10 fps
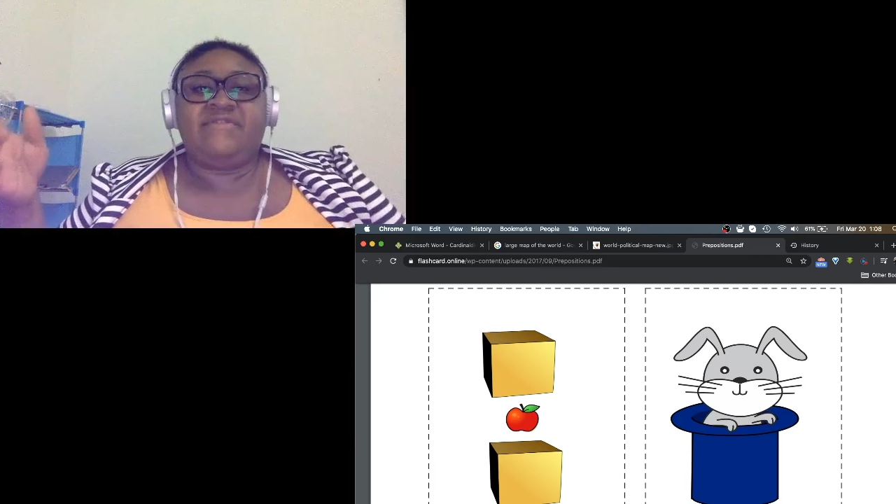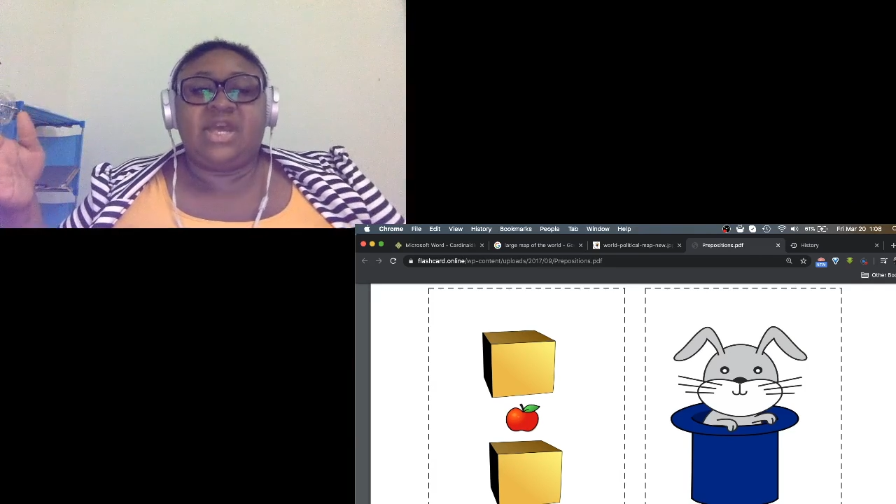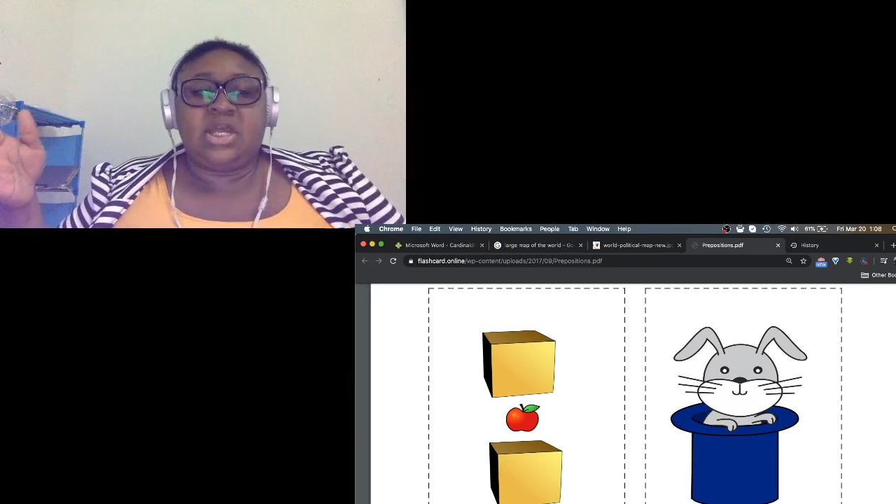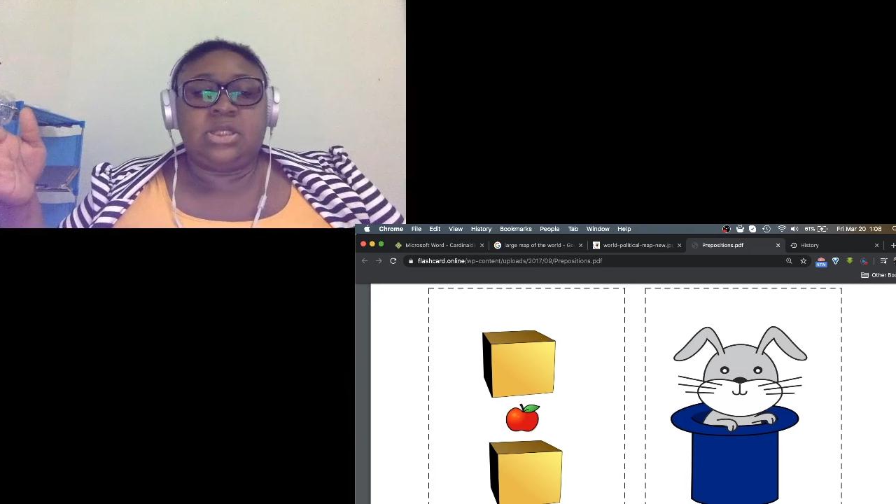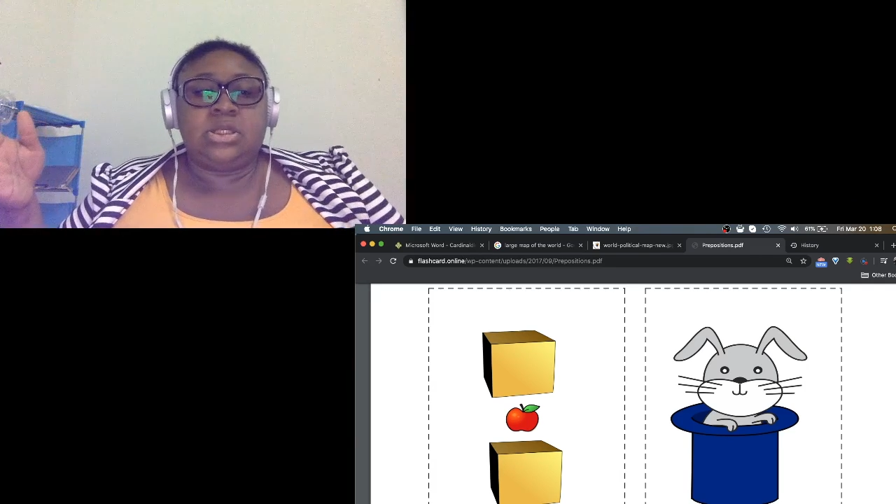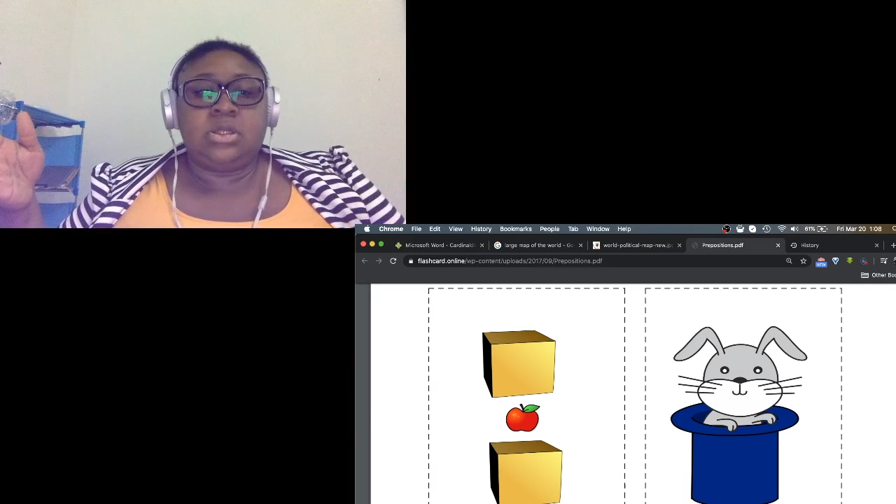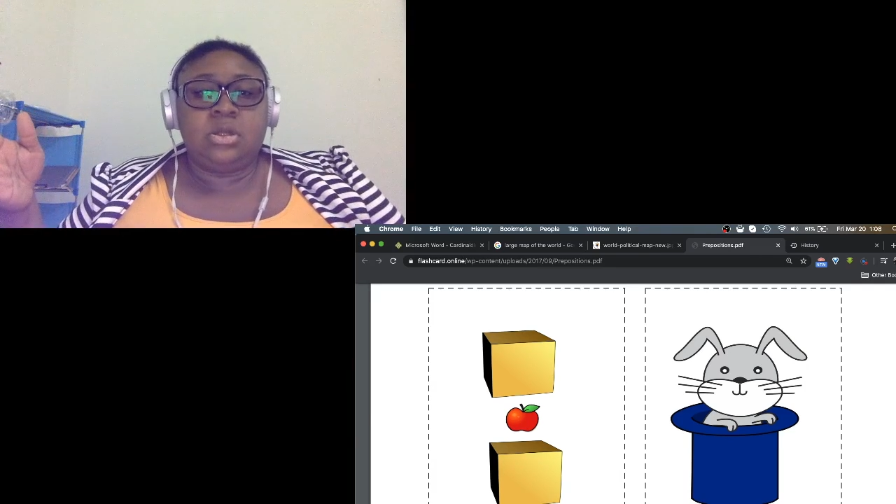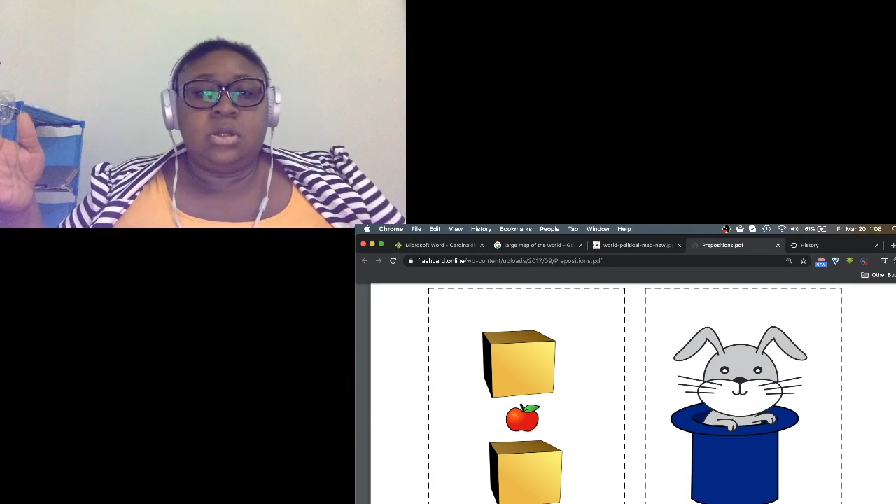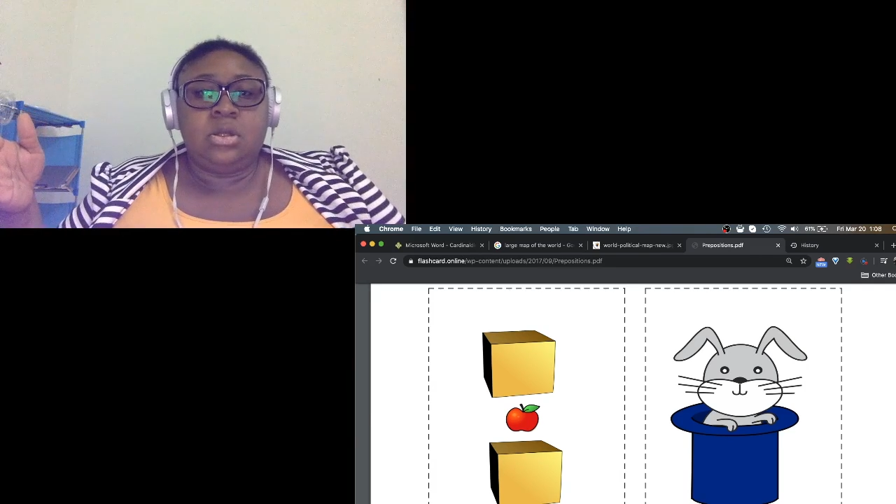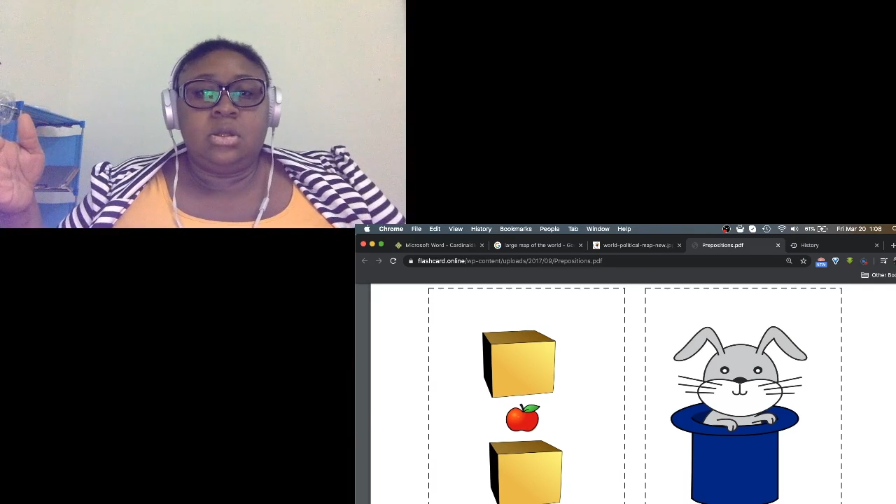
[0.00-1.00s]
it.
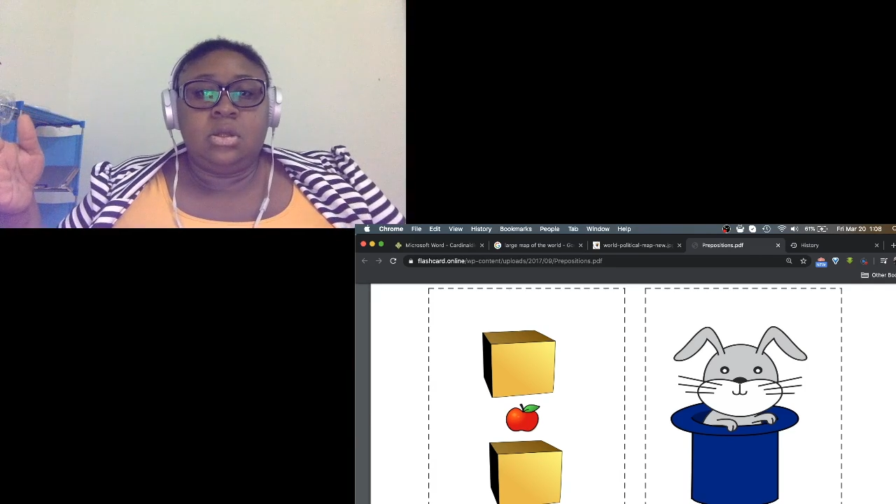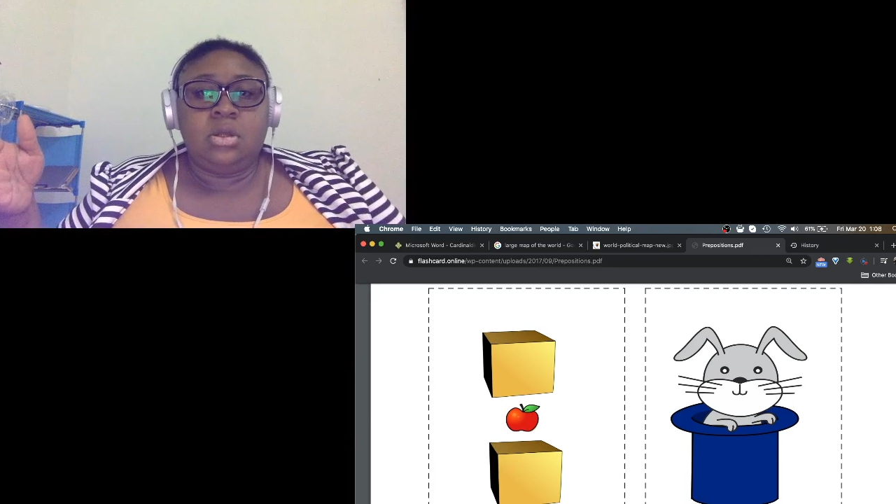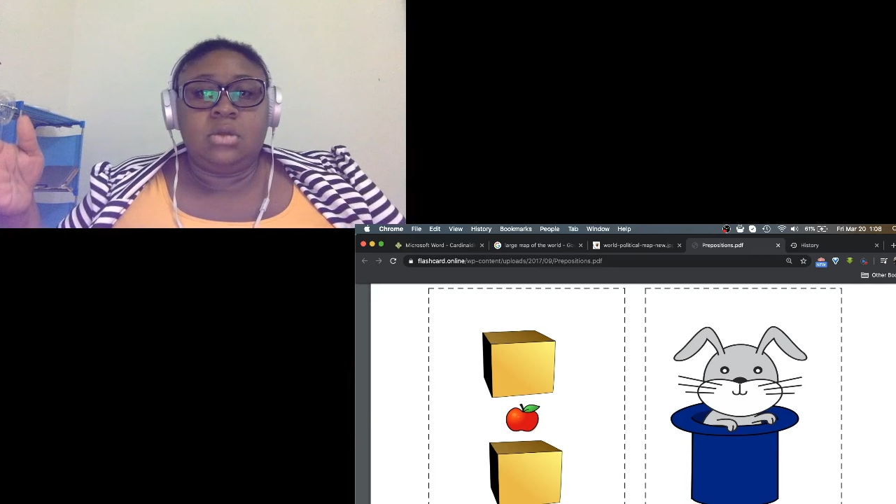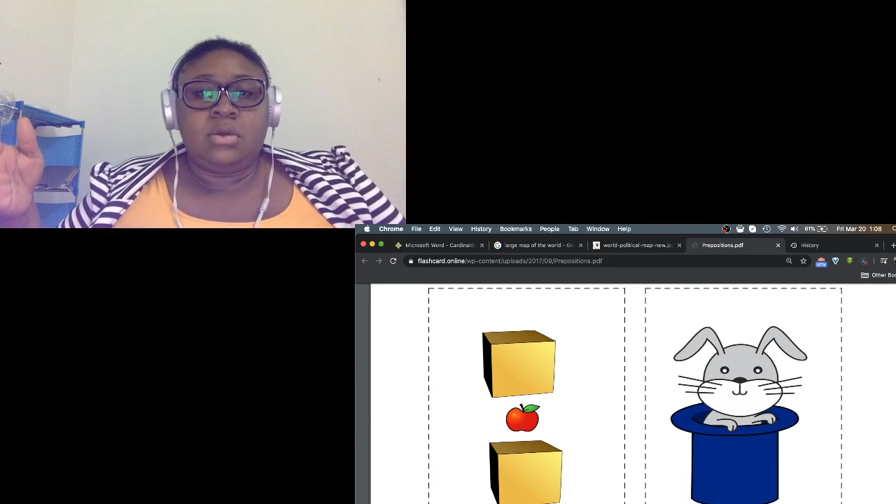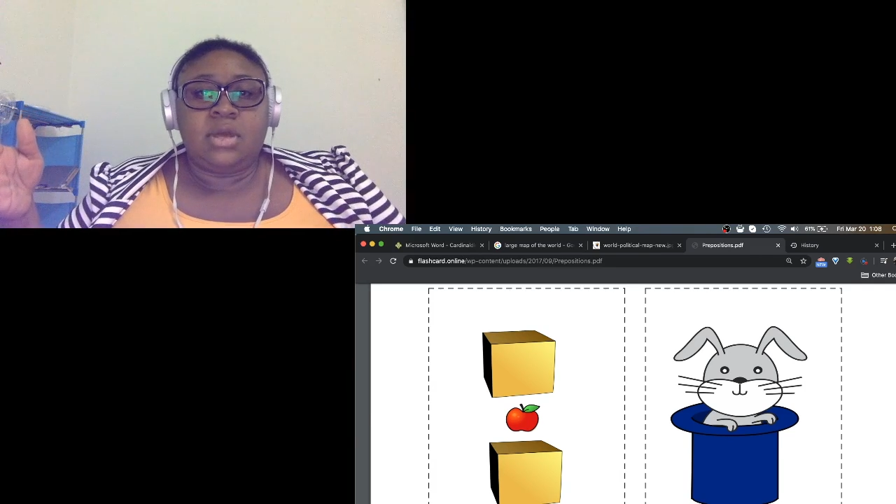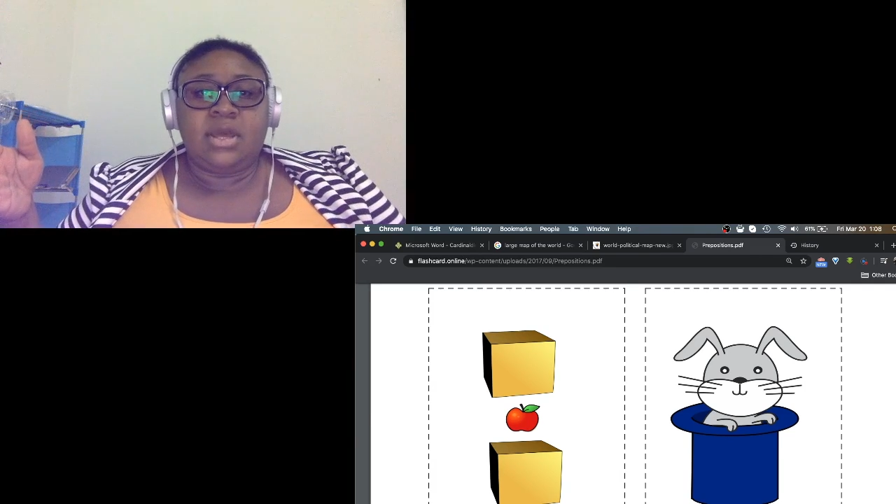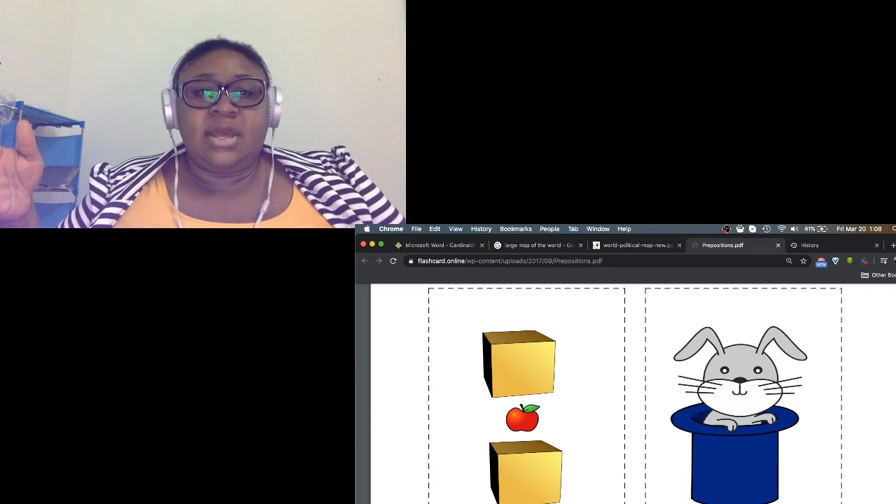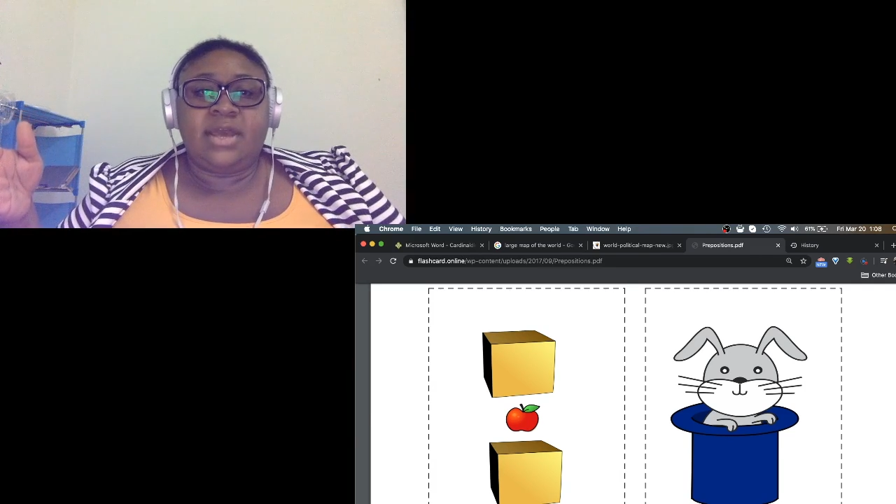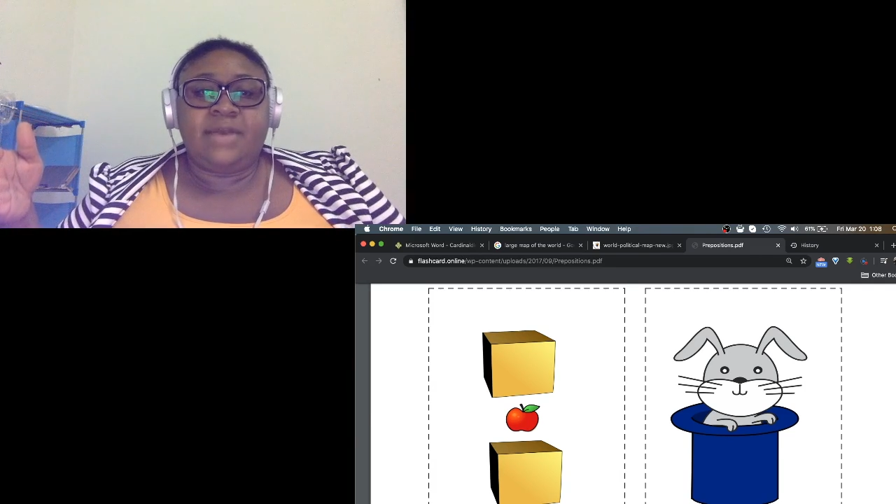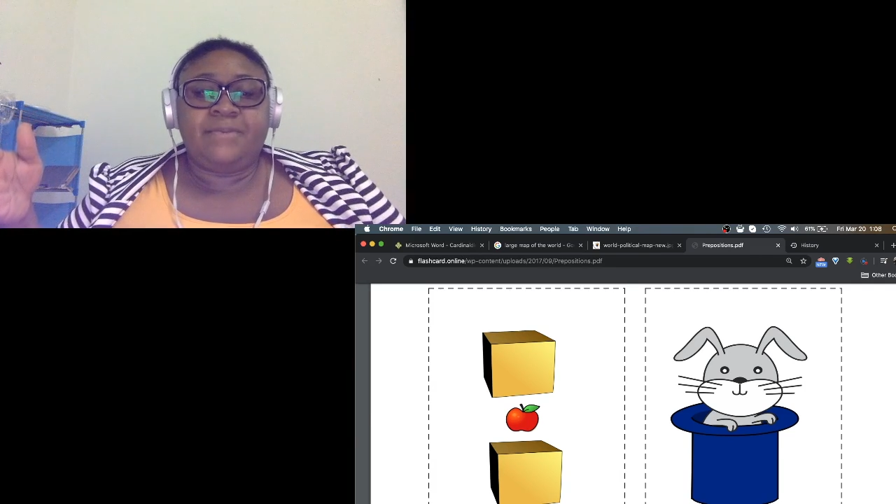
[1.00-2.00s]

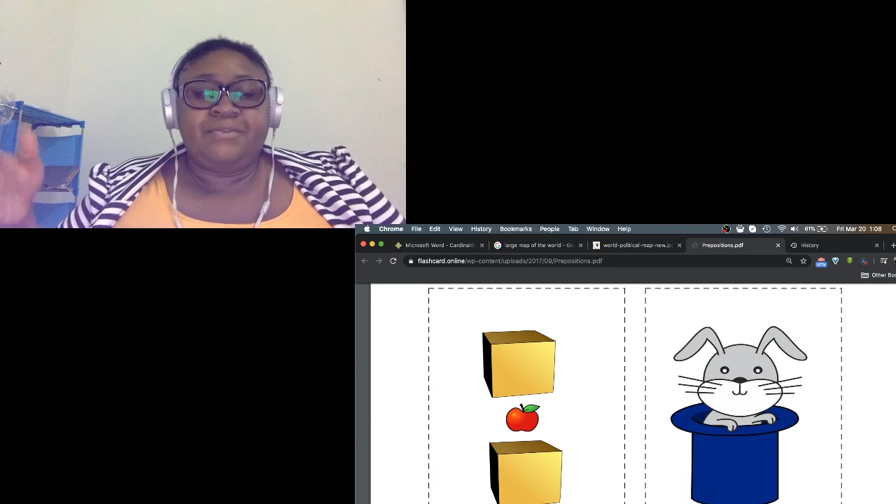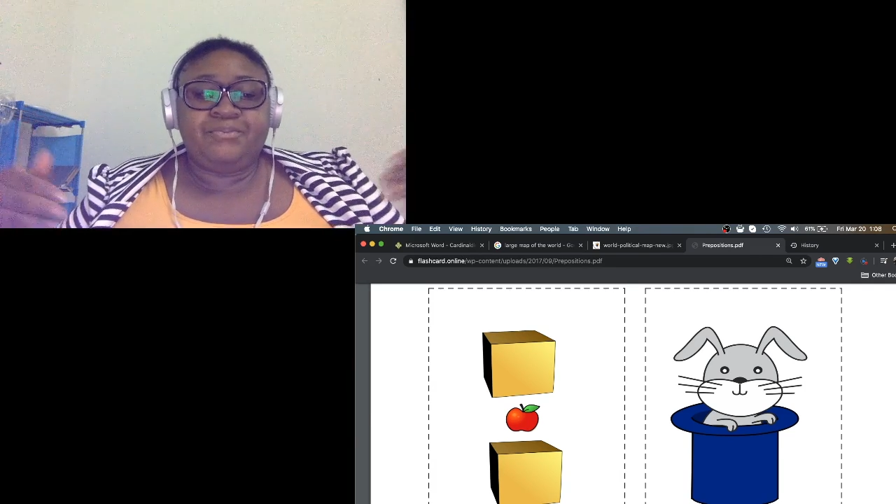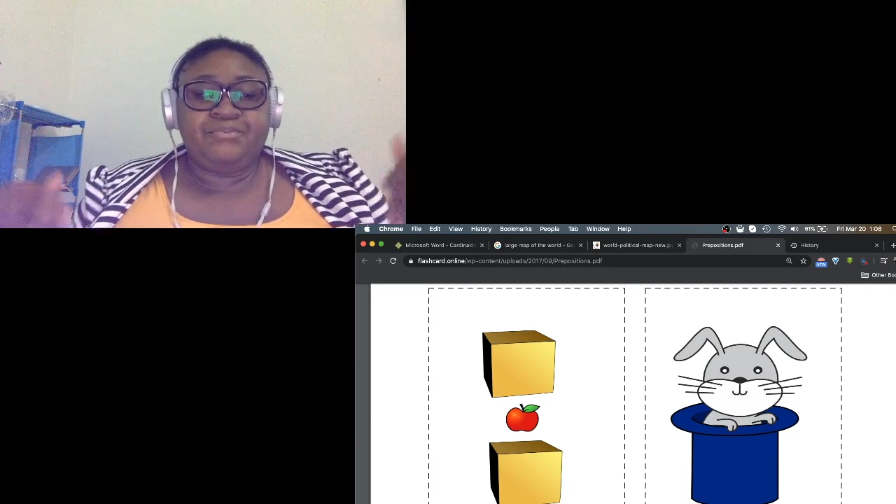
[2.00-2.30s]
Okay?